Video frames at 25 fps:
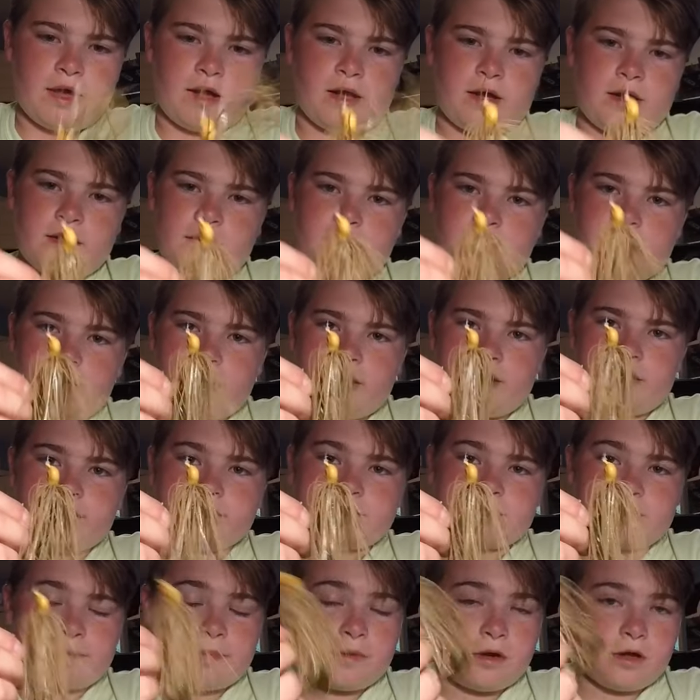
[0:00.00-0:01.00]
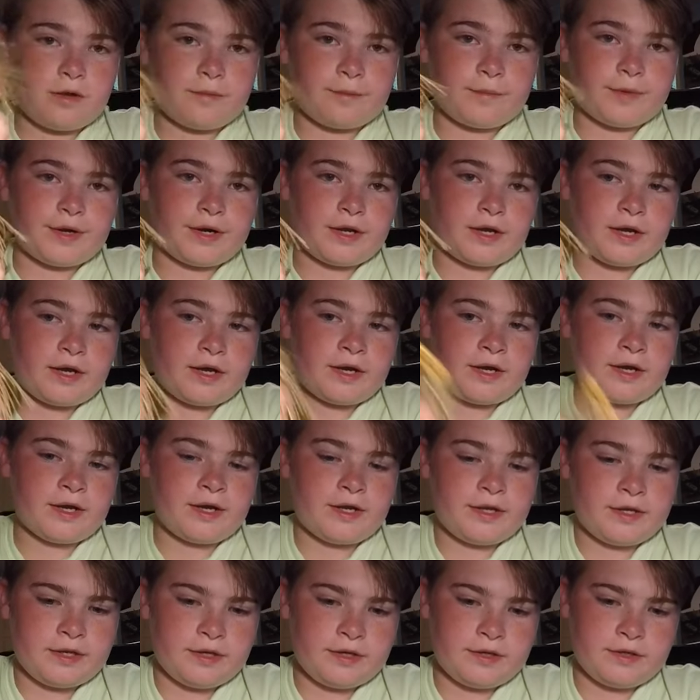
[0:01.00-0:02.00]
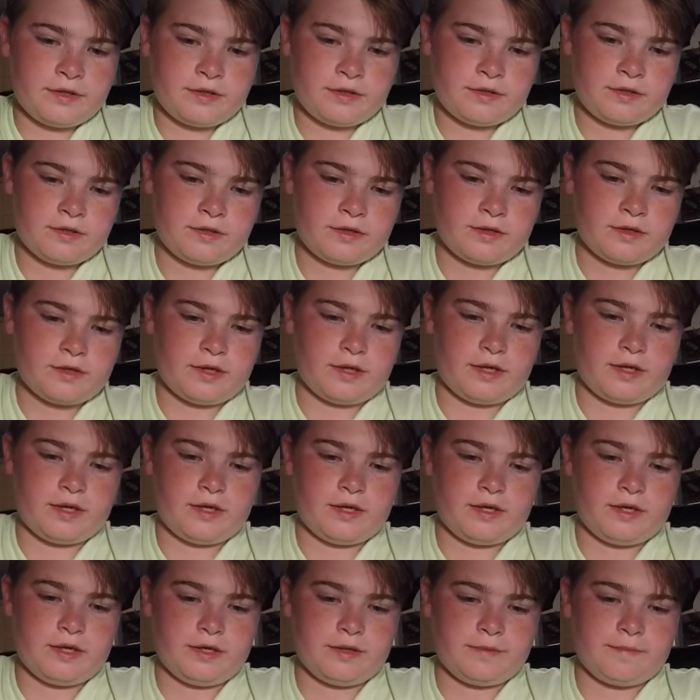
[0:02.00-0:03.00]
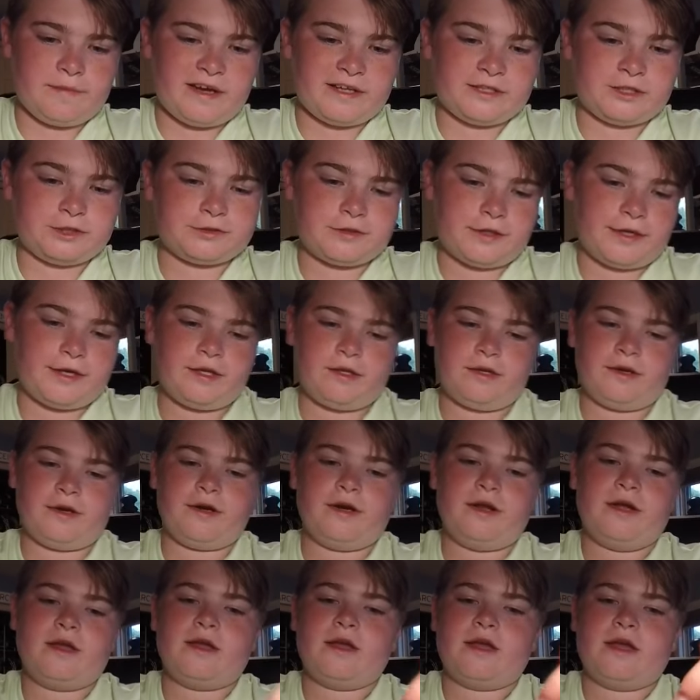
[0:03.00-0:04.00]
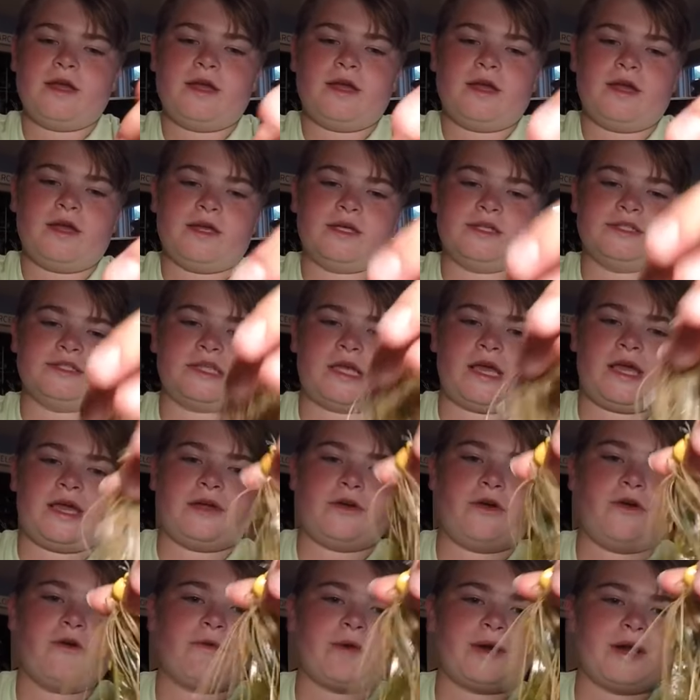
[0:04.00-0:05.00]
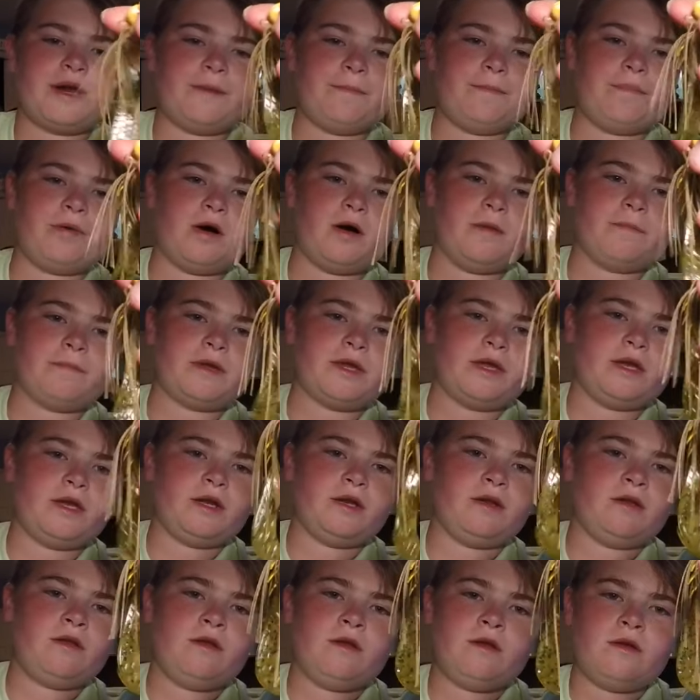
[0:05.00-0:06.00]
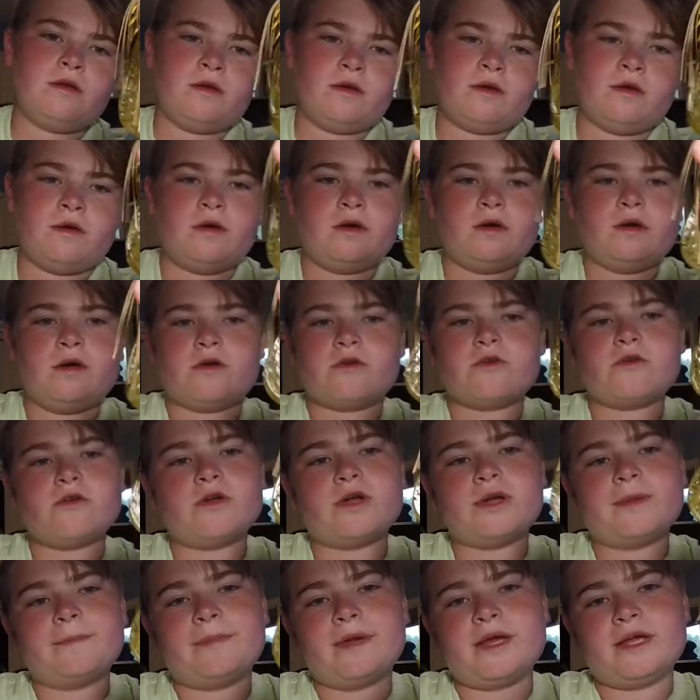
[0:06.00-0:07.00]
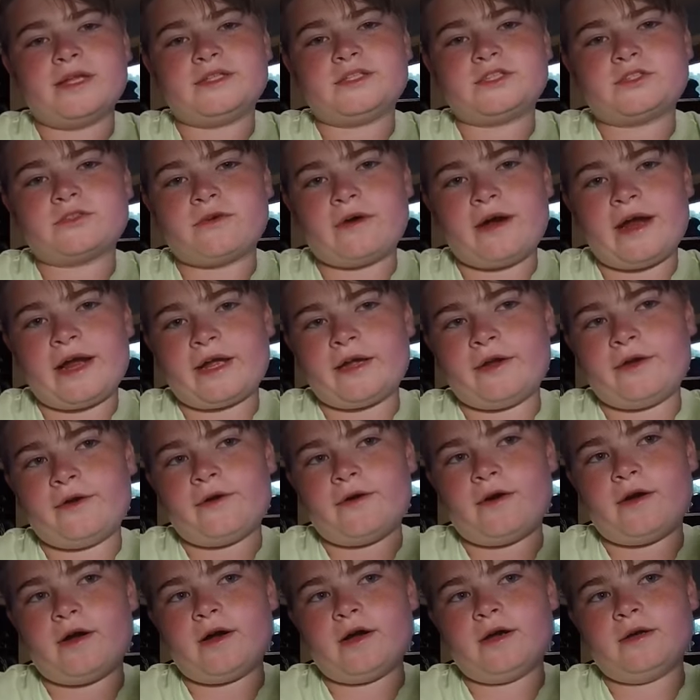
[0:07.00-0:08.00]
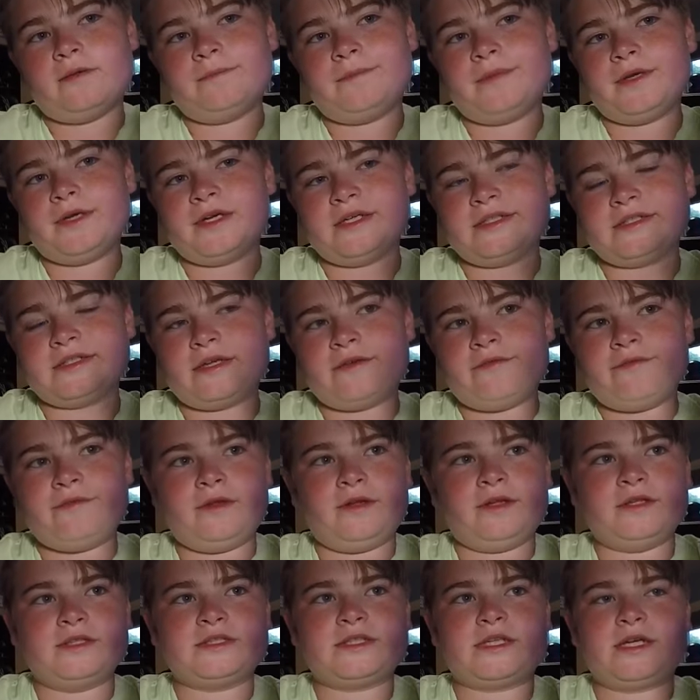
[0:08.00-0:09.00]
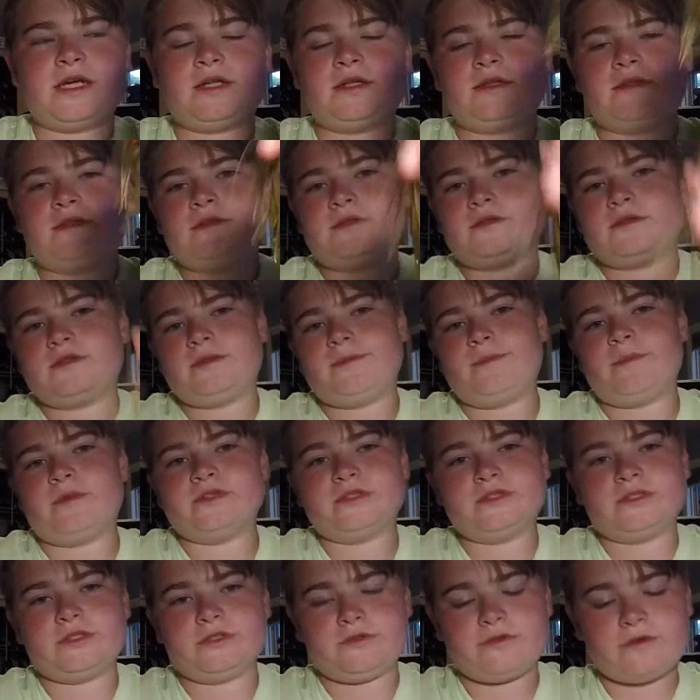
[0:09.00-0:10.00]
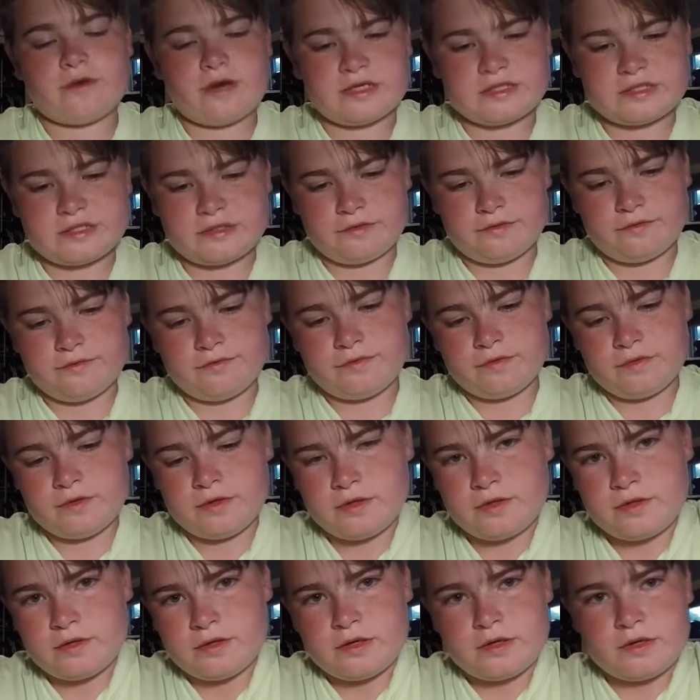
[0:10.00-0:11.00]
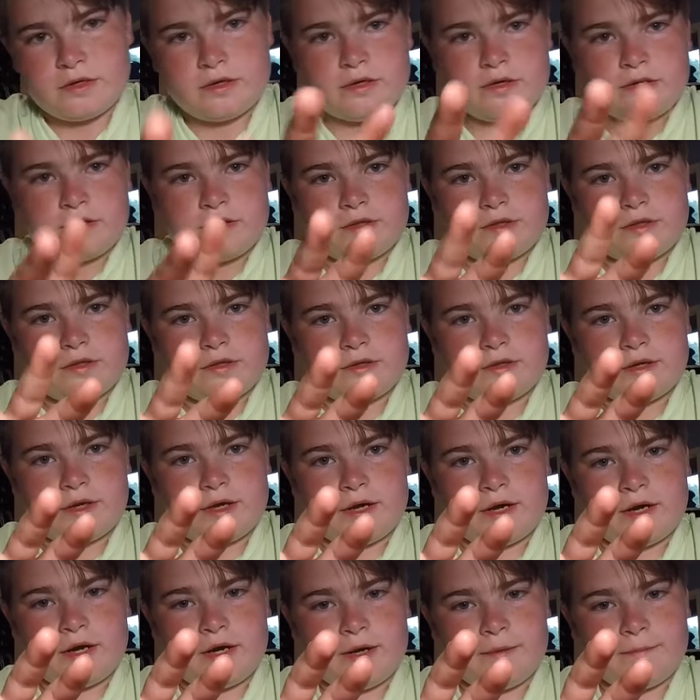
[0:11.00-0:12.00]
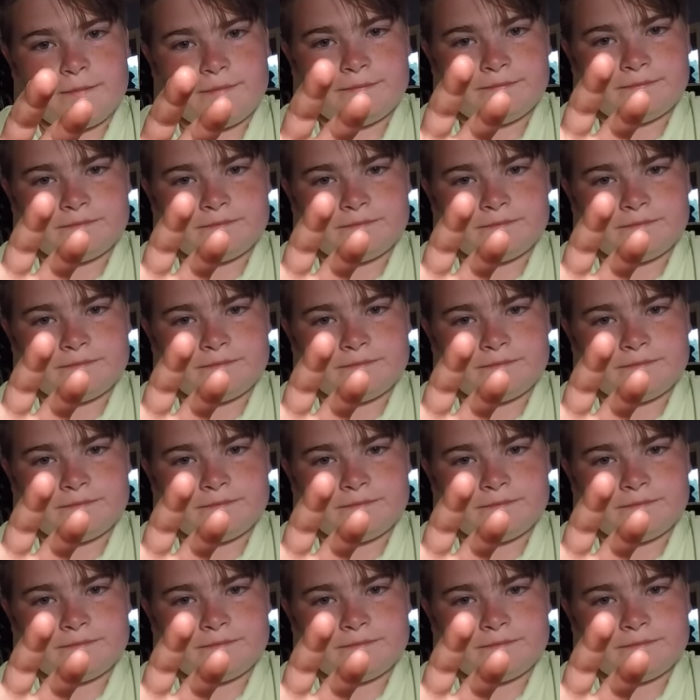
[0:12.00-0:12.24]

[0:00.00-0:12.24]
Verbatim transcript: Uh, I use a Palomar knot, and my trailer is a green pumpkin Googan Baits Crack and Craw because I feel it's got the most aggressive um,